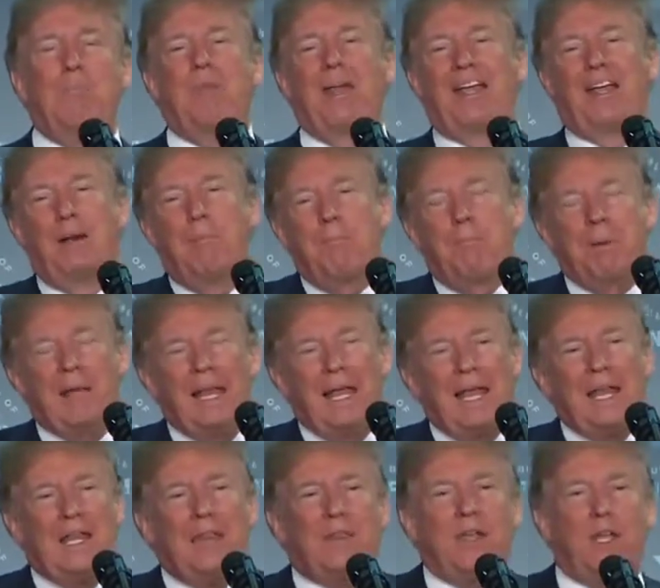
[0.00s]
they
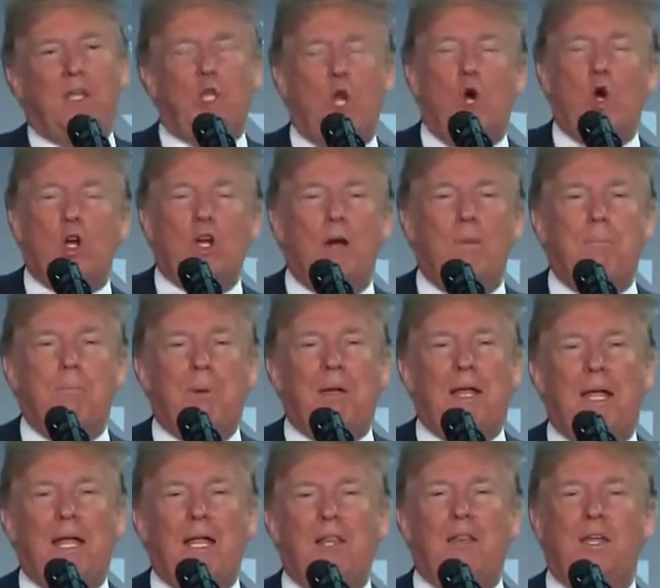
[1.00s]
complain, they don't
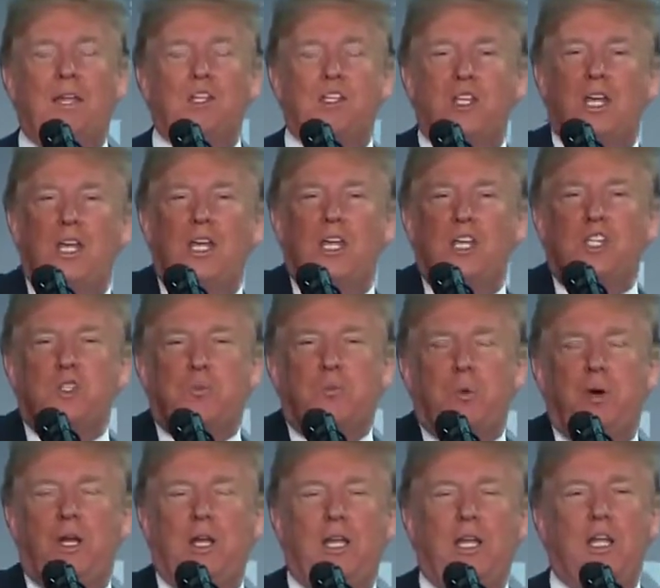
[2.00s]
complain, they say he's
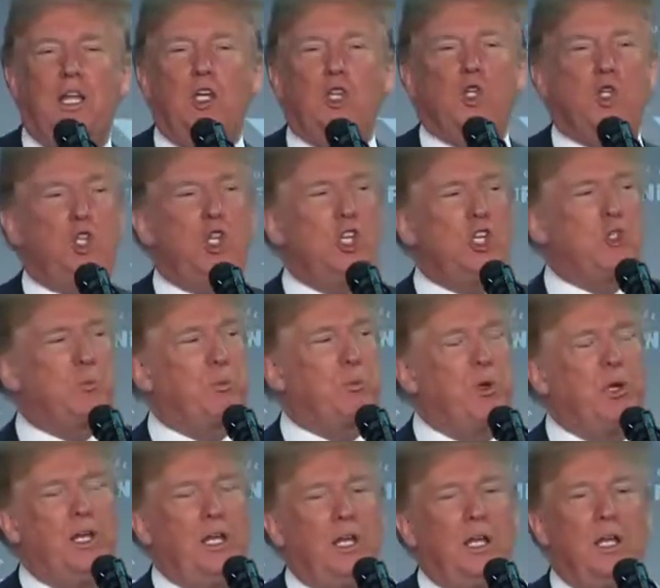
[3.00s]
brilliant, she's
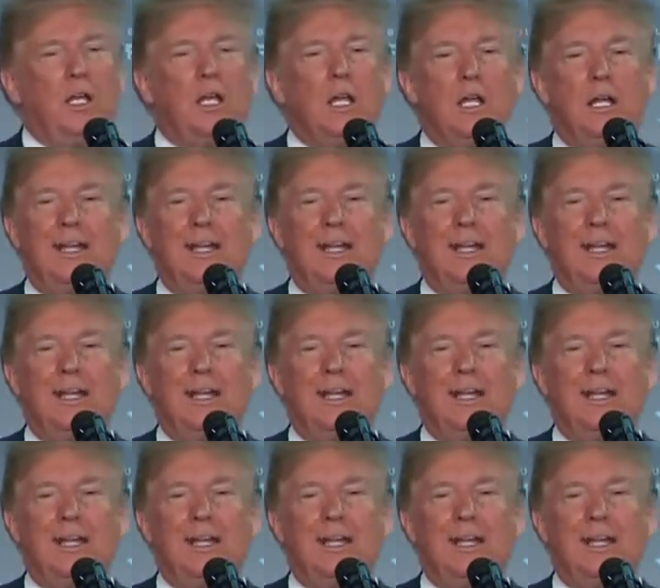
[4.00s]
brilliant,